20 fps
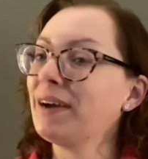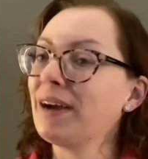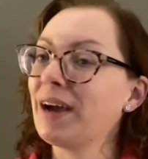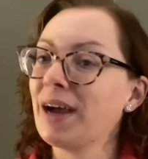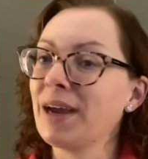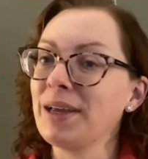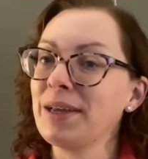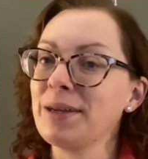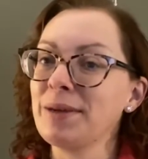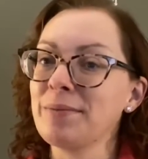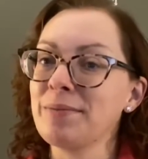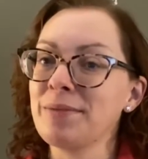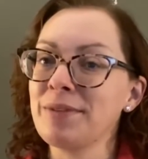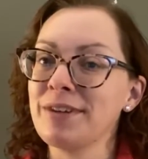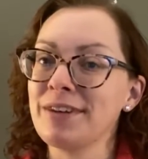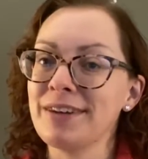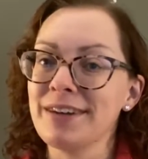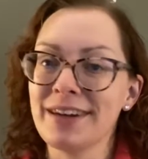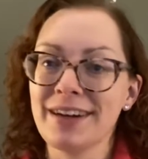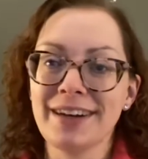I
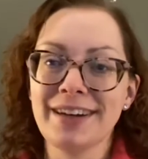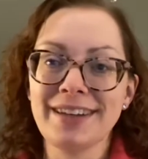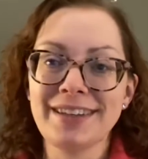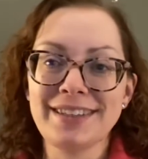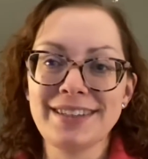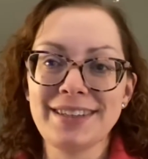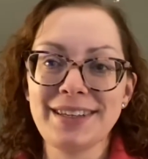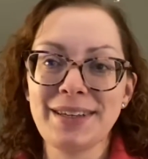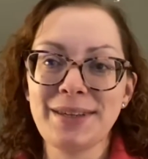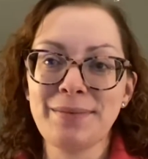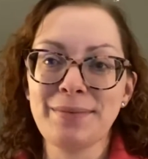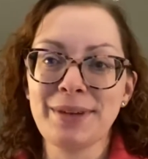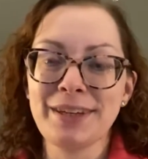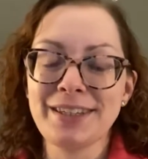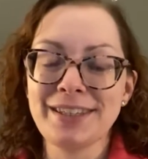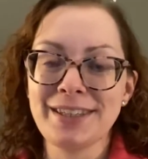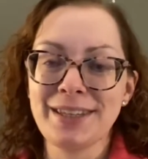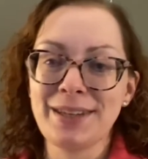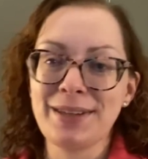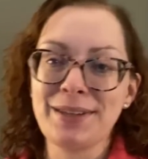am not in my
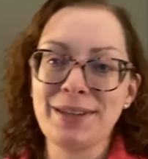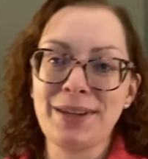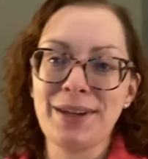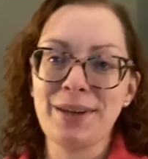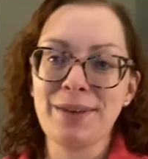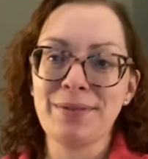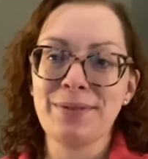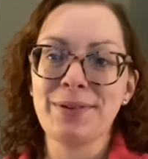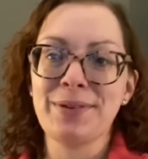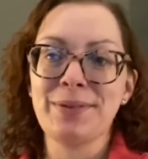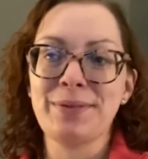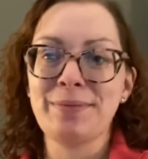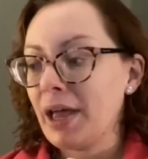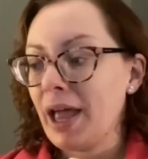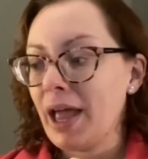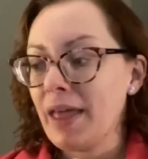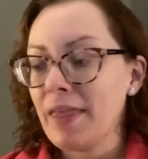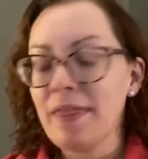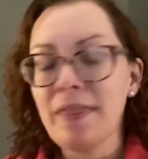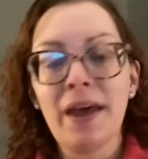skincare room,
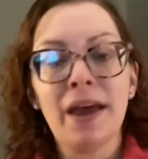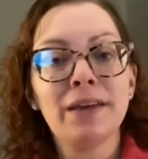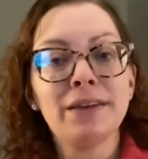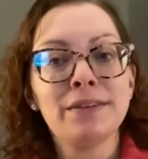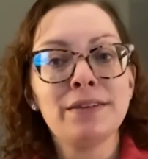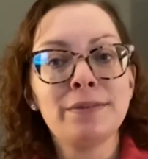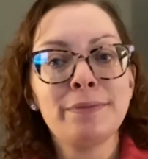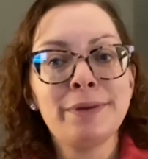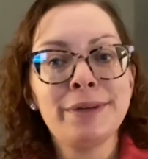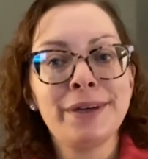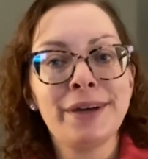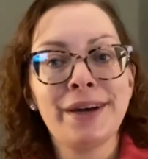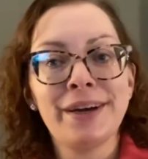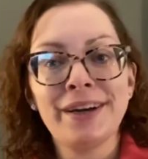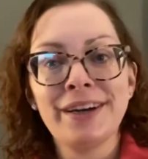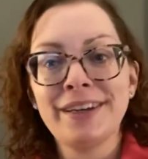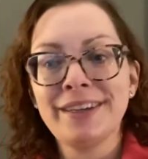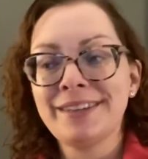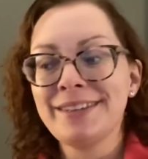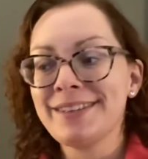and that is
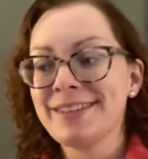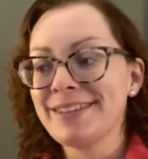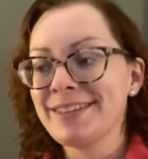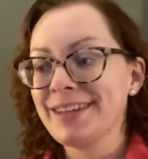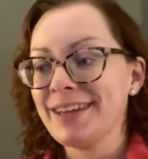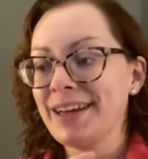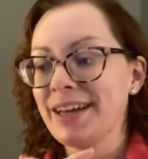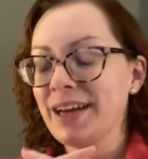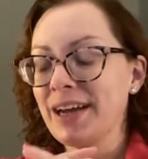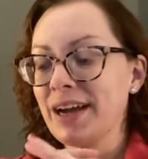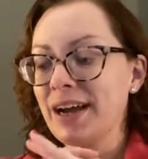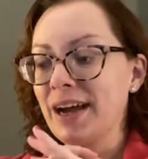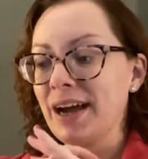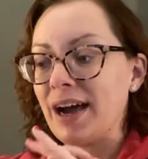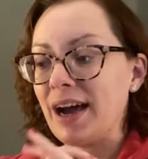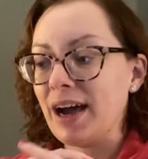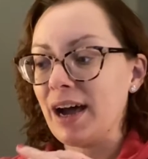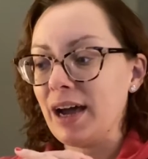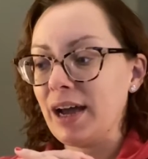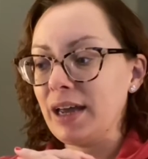because
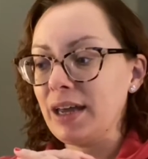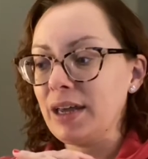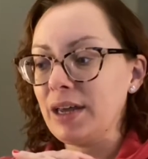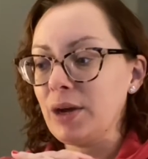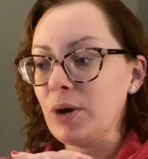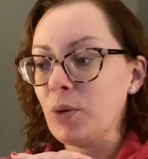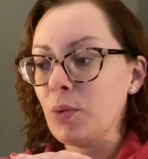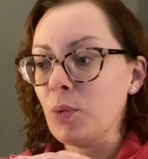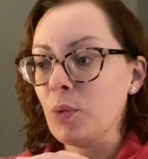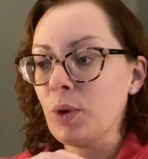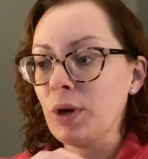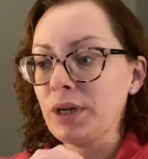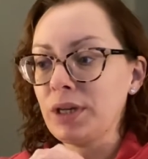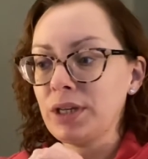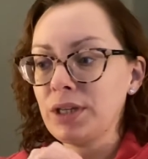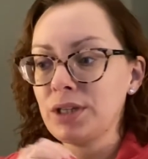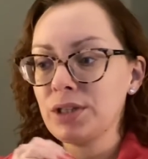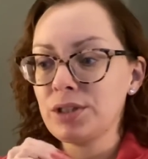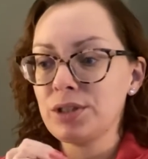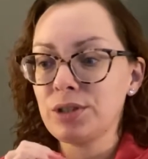I
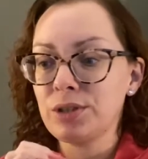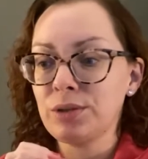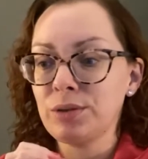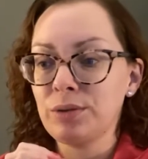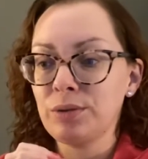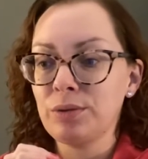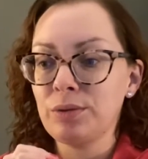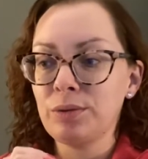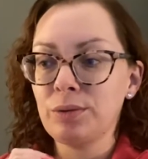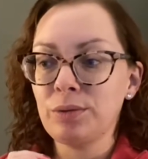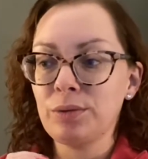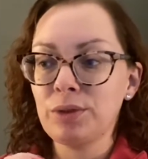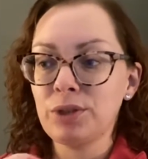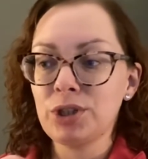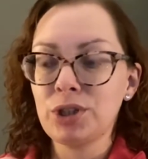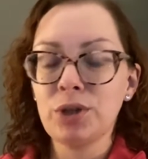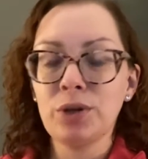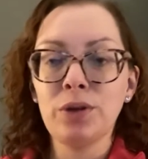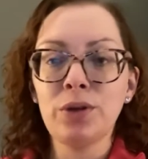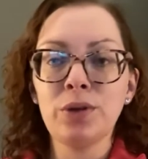wanted to
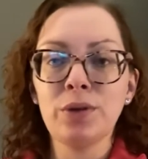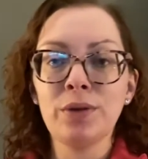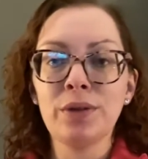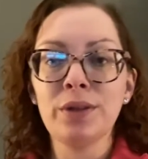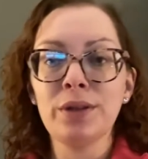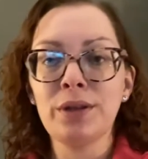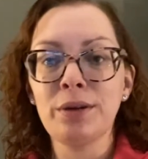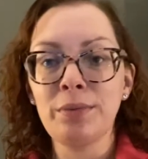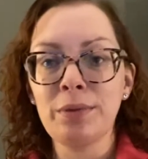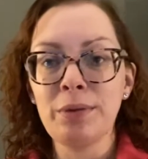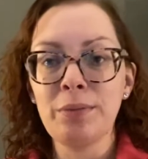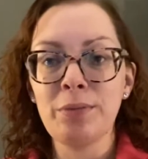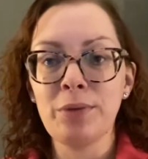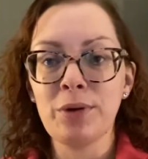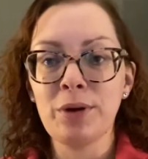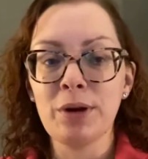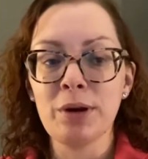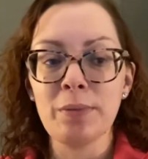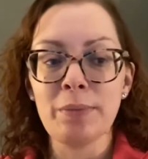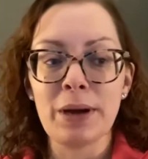show you a little bit
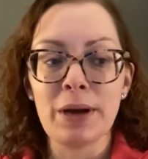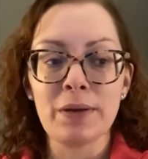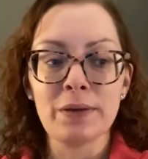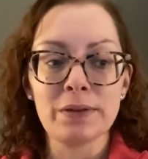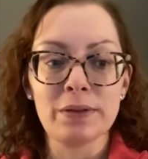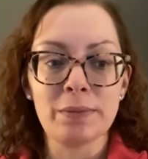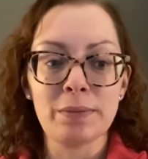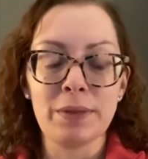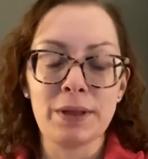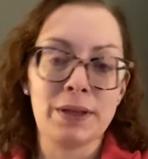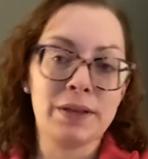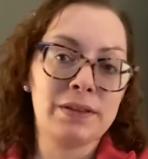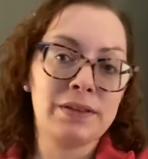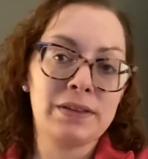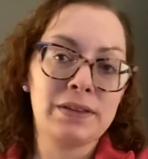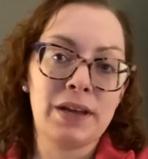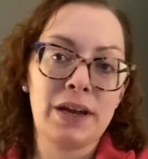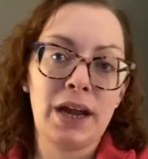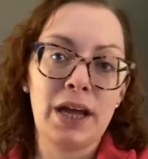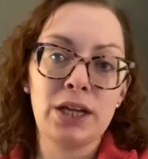more about some things
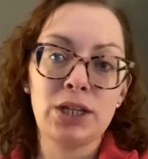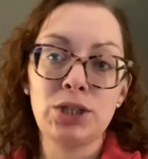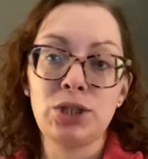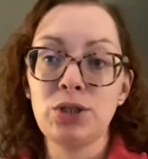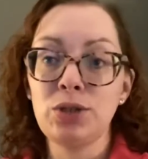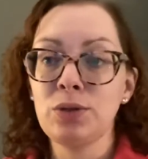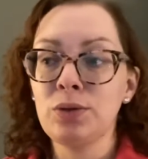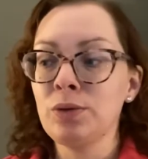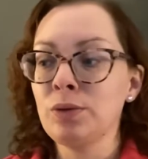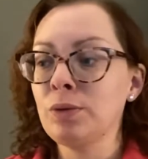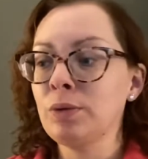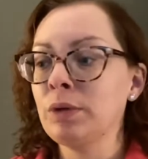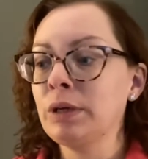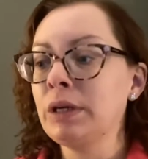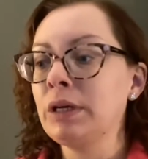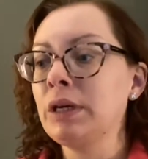that I do